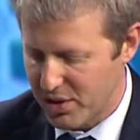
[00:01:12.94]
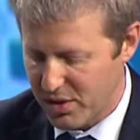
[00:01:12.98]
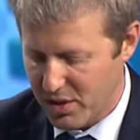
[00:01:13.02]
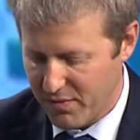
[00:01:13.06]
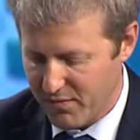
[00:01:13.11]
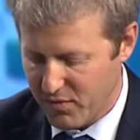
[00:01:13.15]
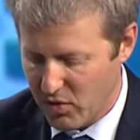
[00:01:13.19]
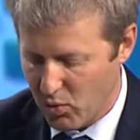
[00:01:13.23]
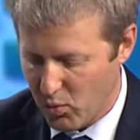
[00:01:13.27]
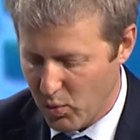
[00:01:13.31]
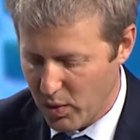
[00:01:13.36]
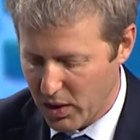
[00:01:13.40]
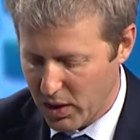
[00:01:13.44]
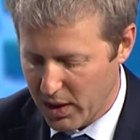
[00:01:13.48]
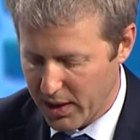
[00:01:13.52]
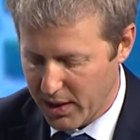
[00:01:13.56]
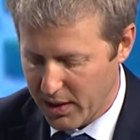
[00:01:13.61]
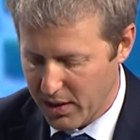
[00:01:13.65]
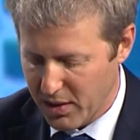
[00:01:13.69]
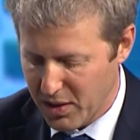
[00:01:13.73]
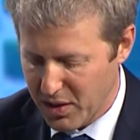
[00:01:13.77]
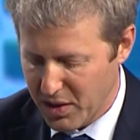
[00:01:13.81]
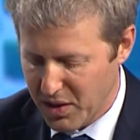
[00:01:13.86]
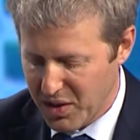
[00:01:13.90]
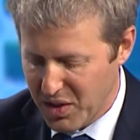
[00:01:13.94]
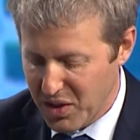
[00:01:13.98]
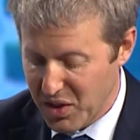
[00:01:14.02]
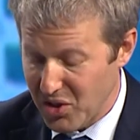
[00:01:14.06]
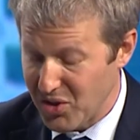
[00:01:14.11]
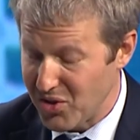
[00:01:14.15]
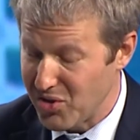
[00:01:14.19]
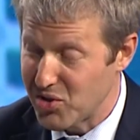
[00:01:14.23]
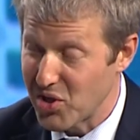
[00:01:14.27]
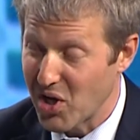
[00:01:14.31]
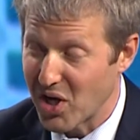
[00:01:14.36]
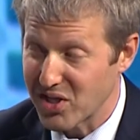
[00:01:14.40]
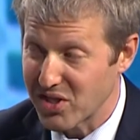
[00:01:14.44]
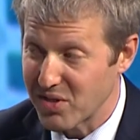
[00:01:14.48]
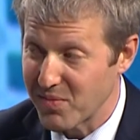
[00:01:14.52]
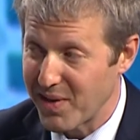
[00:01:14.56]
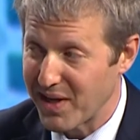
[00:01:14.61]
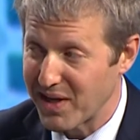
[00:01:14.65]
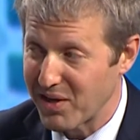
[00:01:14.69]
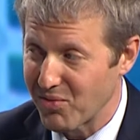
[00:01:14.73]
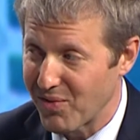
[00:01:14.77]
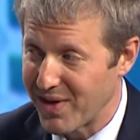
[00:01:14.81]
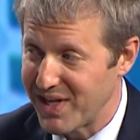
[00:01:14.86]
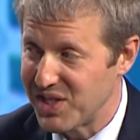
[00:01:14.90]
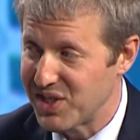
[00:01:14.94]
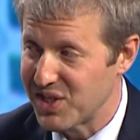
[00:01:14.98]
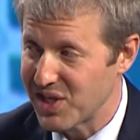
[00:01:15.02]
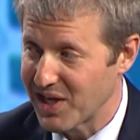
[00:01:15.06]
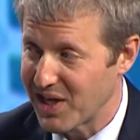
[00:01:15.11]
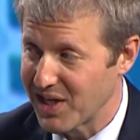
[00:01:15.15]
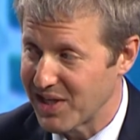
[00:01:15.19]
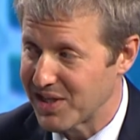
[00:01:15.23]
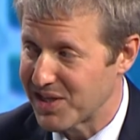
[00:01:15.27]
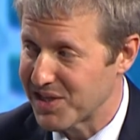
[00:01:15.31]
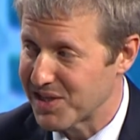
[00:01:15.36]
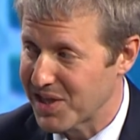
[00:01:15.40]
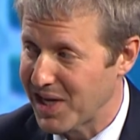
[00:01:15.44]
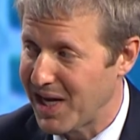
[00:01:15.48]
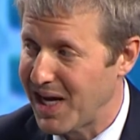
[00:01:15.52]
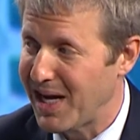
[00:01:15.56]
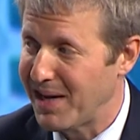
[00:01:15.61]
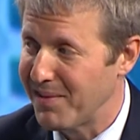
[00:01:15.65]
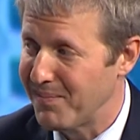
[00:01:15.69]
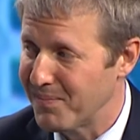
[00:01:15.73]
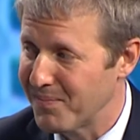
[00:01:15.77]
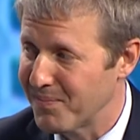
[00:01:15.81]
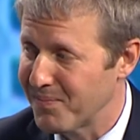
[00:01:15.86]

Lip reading: of the willing. You talked about a race against time.